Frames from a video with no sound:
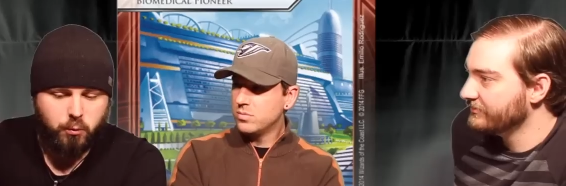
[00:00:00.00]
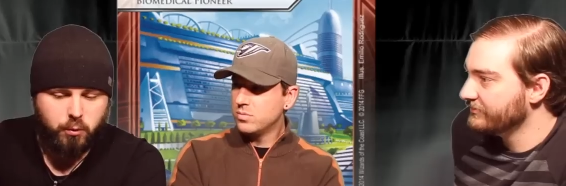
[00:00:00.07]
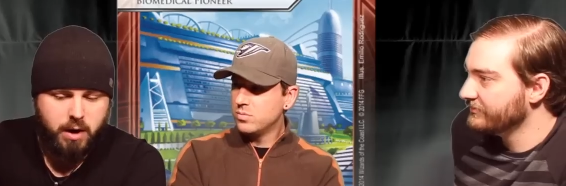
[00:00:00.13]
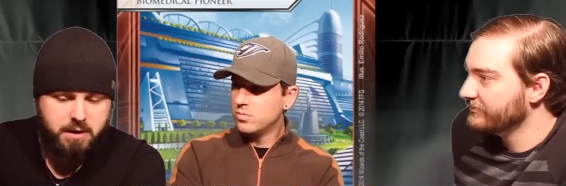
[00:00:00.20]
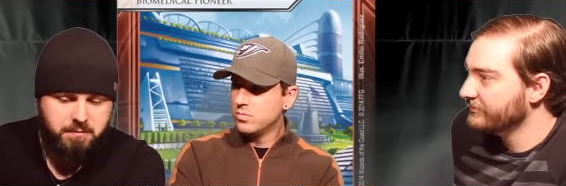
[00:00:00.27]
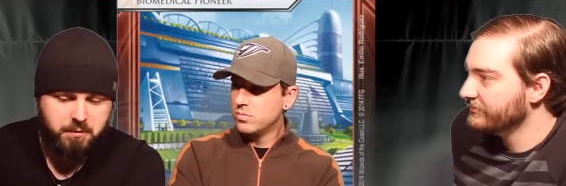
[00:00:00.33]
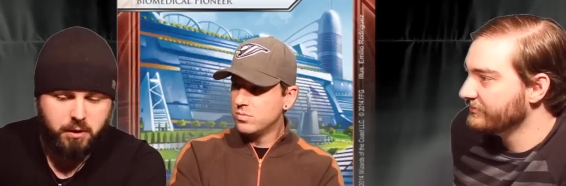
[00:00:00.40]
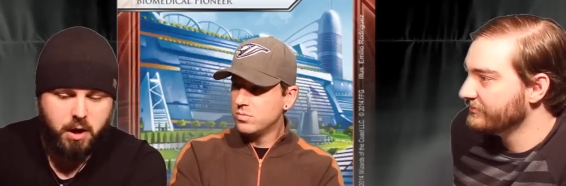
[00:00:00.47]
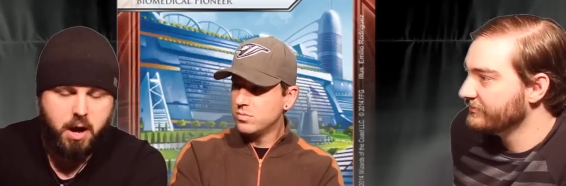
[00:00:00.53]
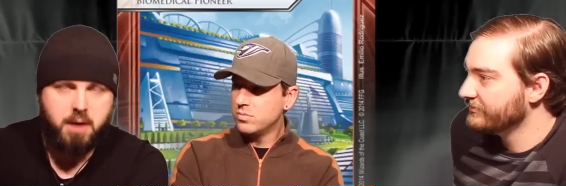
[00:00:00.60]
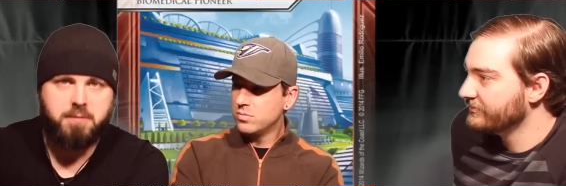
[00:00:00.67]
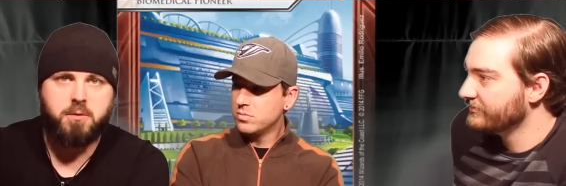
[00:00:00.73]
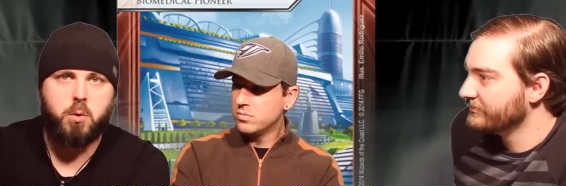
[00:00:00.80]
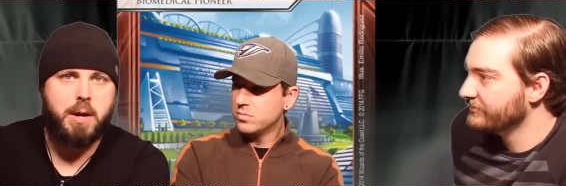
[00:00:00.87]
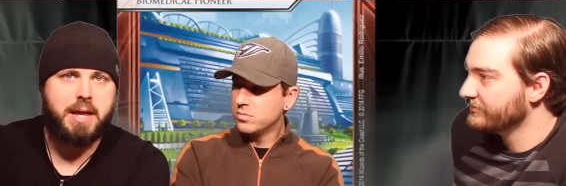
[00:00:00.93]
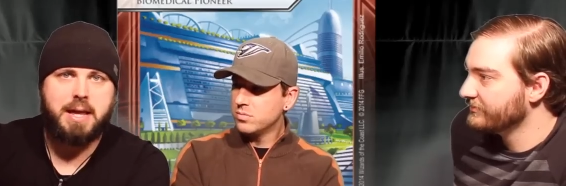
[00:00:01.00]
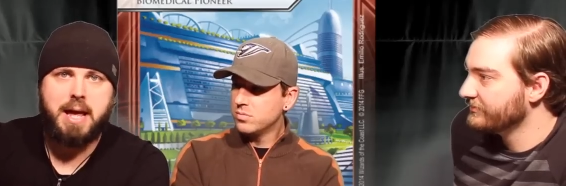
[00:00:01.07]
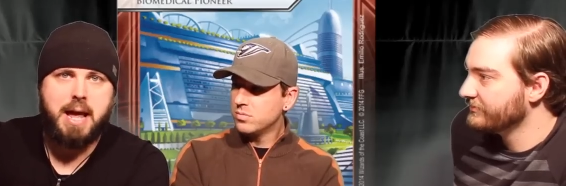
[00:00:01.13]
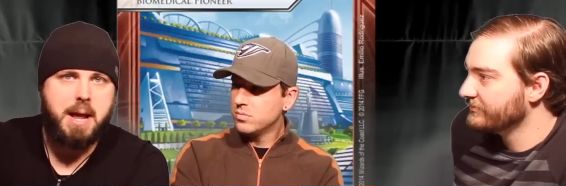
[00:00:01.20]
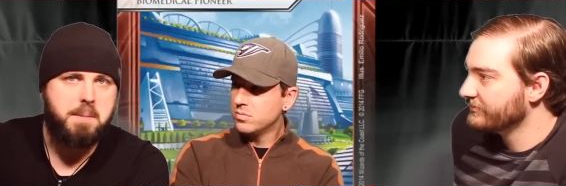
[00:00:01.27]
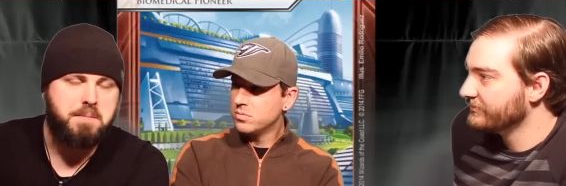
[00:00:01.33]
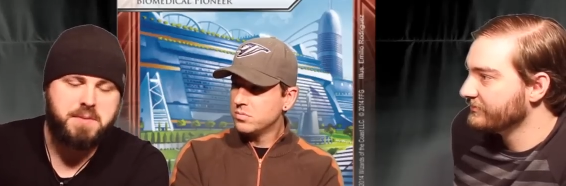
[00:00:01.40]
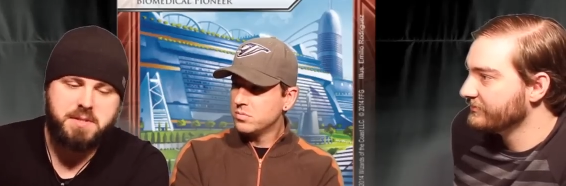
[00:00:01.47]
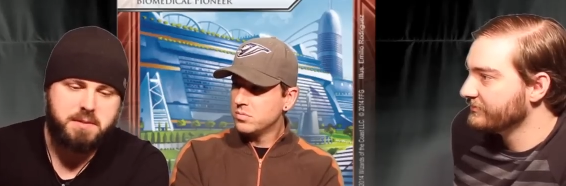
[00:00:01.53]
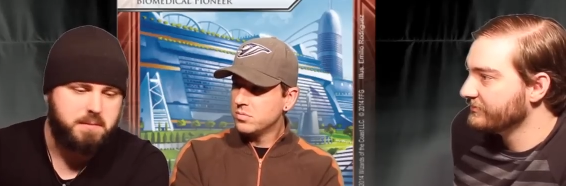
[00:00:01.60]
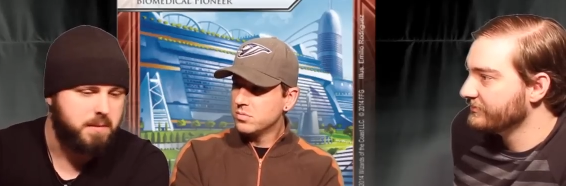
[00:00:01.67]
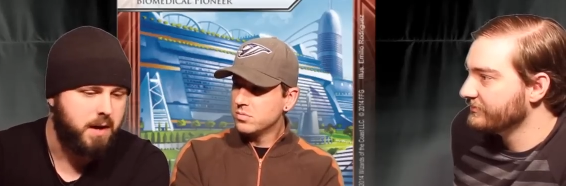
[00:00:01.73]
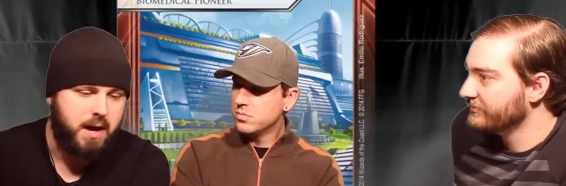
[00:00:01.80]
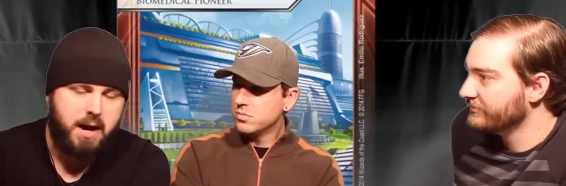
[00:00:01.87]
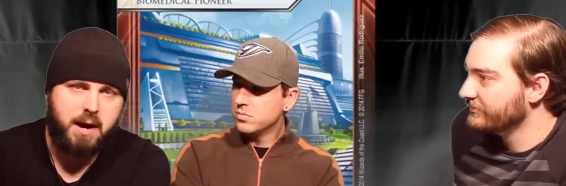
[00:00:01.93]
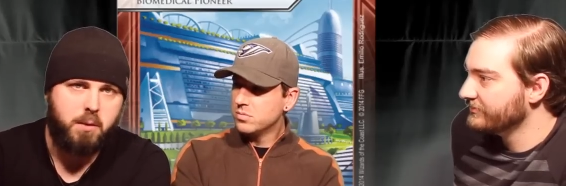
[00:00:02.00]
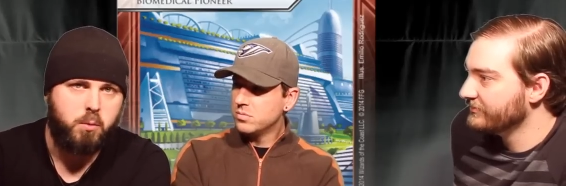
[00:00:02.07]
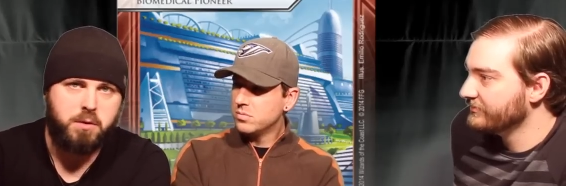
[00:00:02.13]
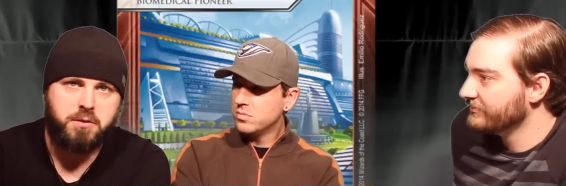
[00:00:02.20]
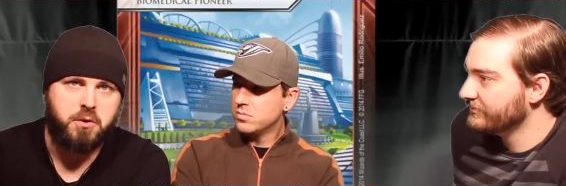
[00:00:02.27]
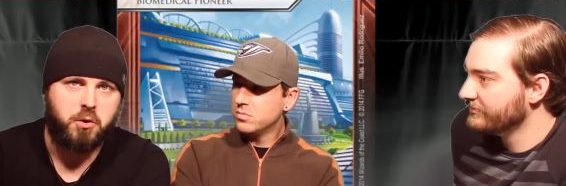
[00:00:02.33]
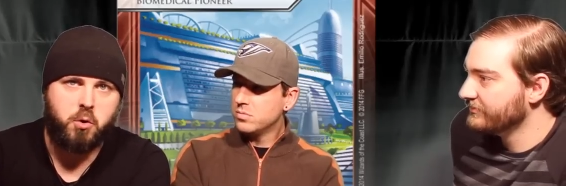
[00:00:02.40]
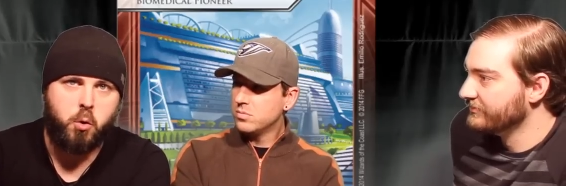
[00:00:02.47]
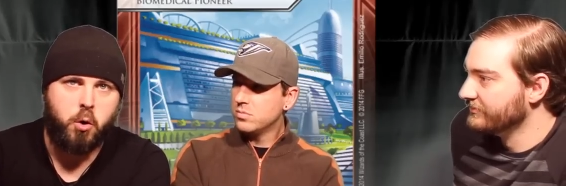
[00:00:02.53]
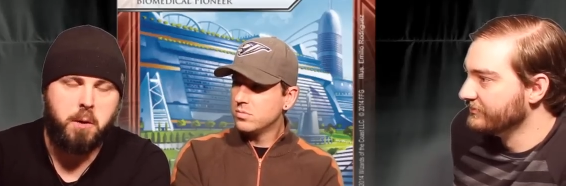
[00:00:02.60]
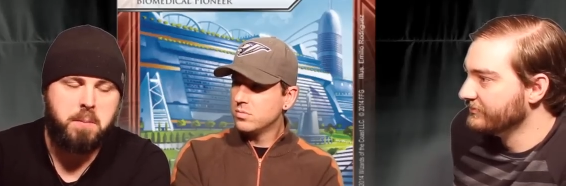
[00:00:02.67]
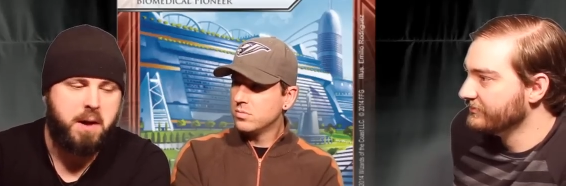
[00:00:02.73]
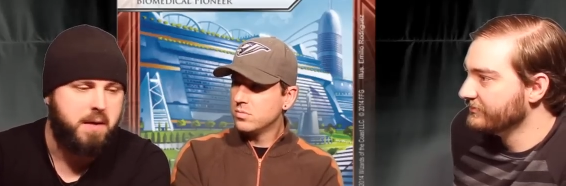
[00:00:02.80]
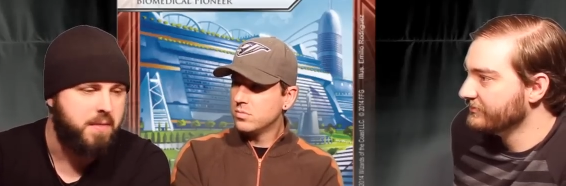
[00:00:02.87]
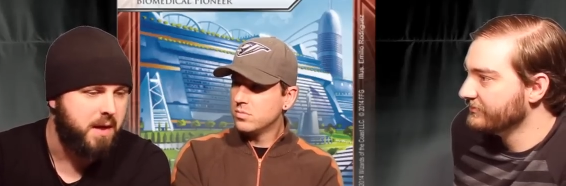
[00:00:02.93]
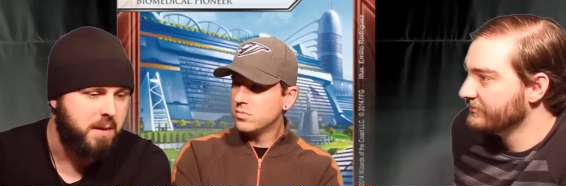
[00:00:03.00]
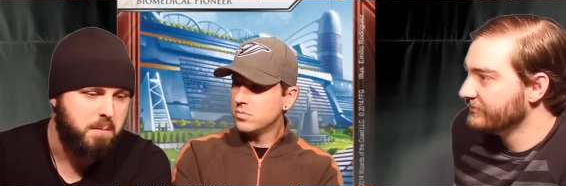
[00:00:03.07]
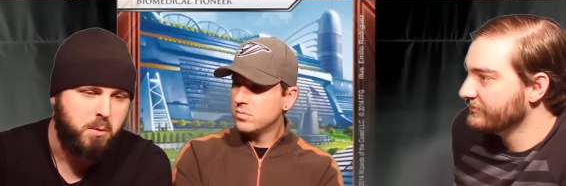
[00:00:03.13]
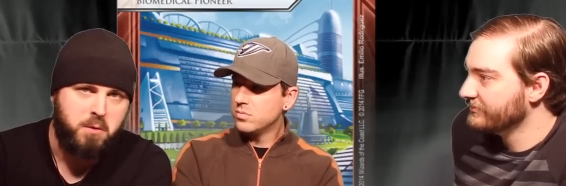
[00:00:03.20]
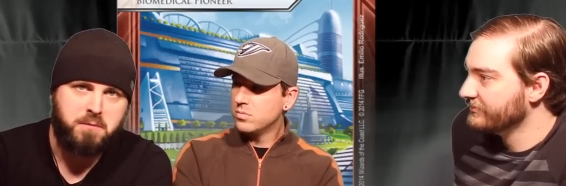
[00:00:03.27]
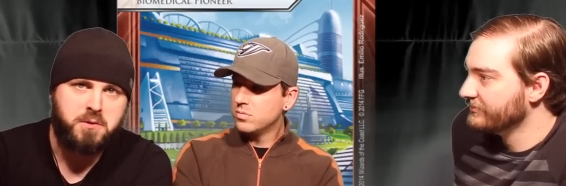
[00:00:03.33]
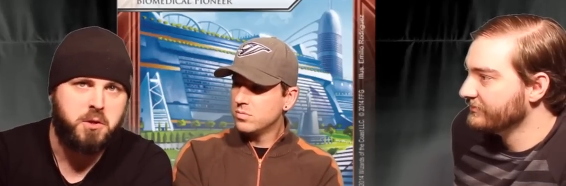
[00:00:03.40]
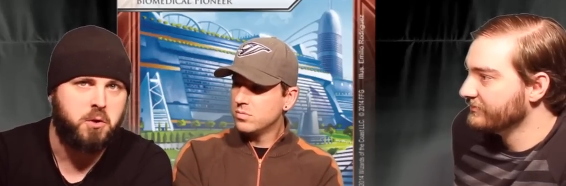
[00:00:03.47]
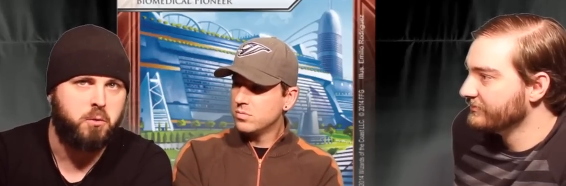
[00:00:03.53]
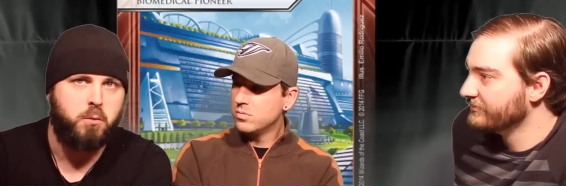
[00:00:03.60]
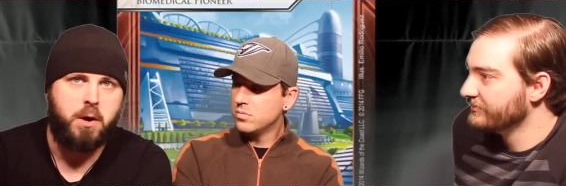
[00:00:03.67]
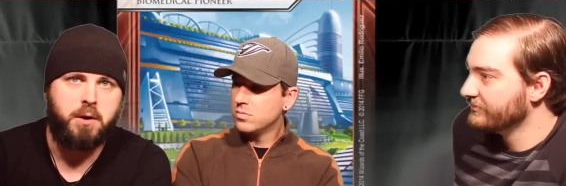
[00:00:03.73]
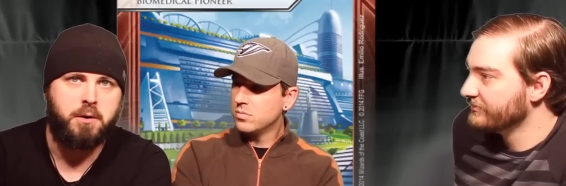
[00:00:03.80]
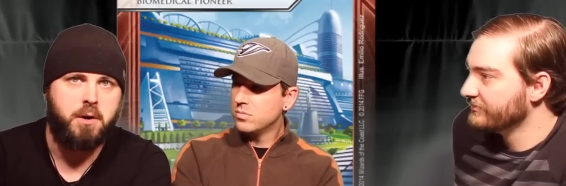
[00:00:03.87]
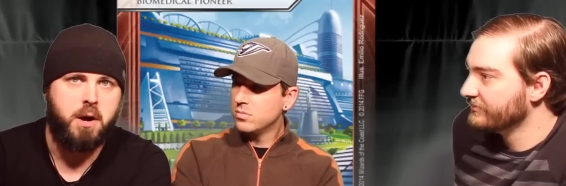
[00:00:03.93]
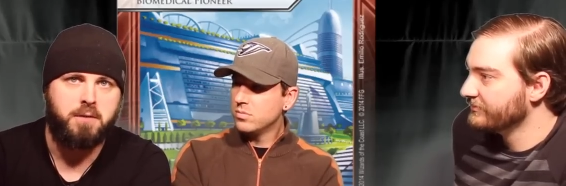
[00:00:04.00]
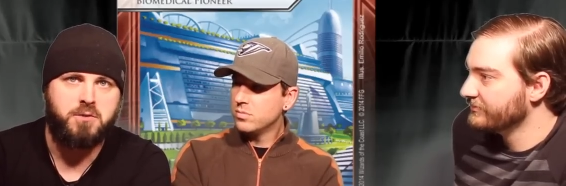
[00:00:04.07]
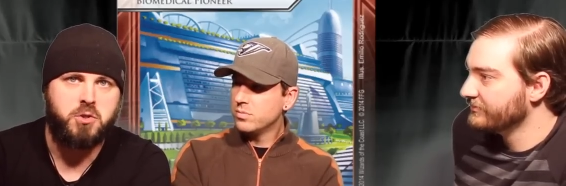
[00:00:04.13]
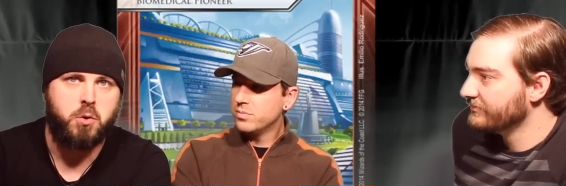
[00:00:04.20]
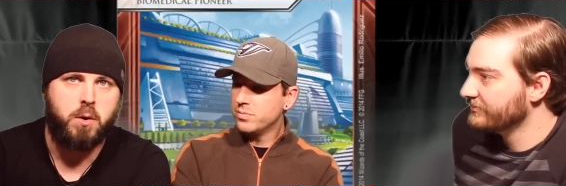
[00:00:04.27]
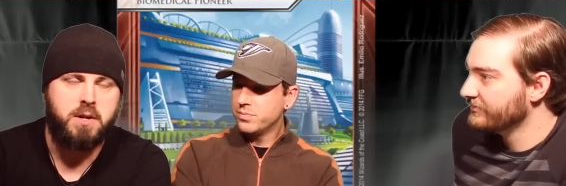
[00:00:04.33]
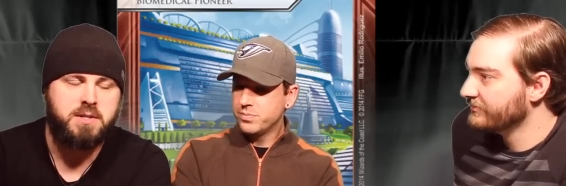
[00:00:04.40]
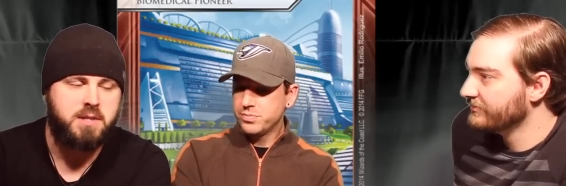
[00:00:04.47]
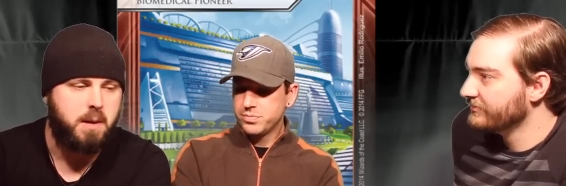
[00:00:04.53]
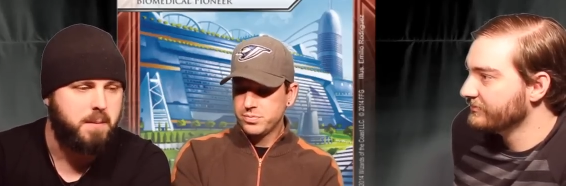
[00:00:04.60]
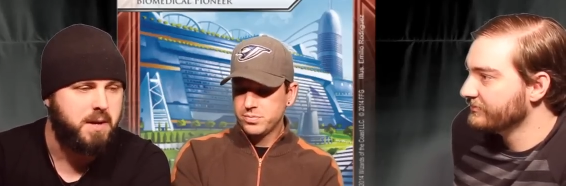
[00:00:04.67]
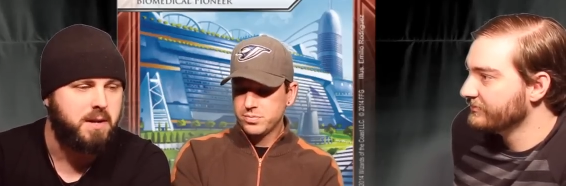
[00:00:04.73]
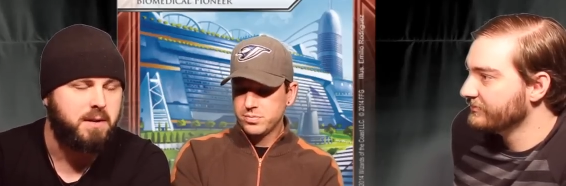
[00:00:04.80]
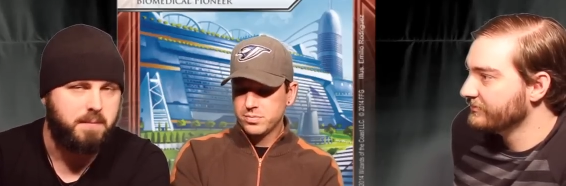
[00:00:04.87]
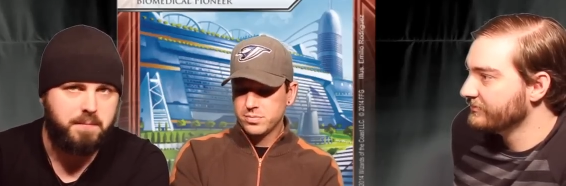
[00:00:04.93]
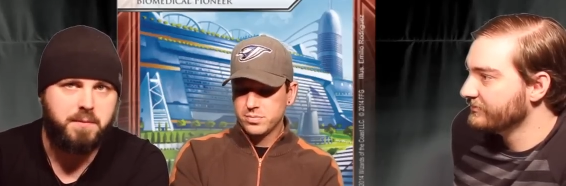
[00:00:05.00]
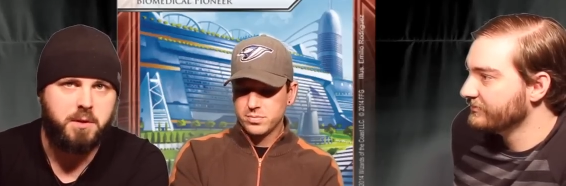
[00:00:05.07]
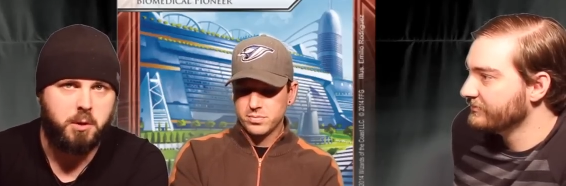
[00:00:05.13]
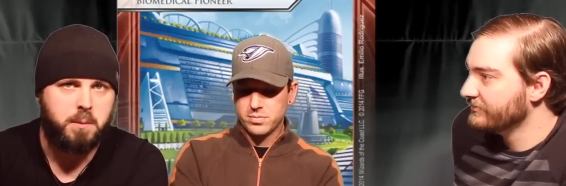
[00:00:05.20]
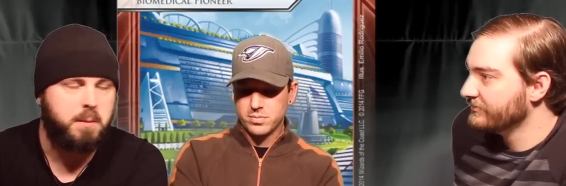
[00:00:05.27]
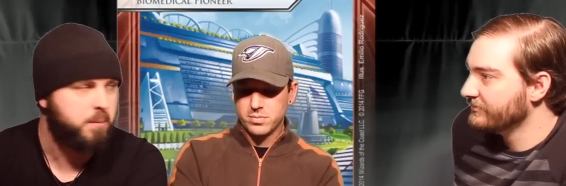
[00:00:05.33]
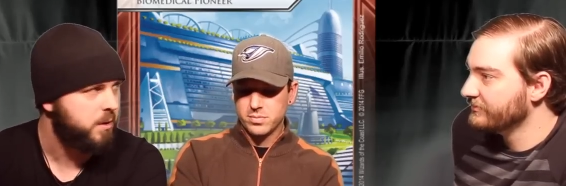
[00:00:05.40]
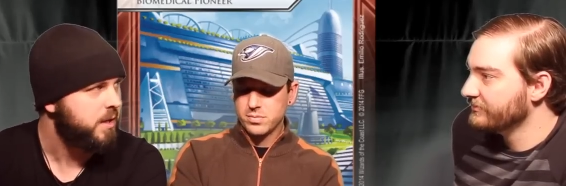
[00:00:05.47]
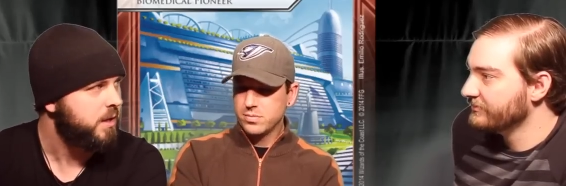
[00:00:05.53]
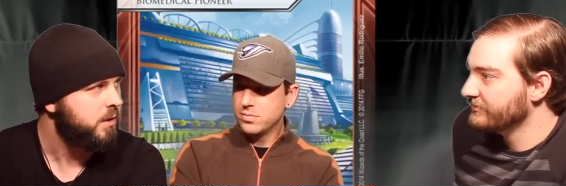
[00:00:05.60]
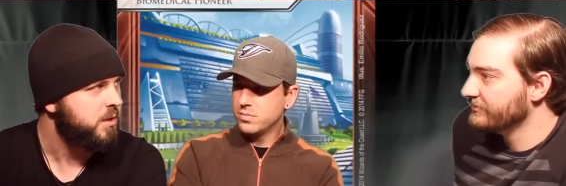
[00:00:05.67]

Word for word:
Speaker 1: rifle off quick games uh, with your corp and then move to your runner of choice, I mean, you'll be pretty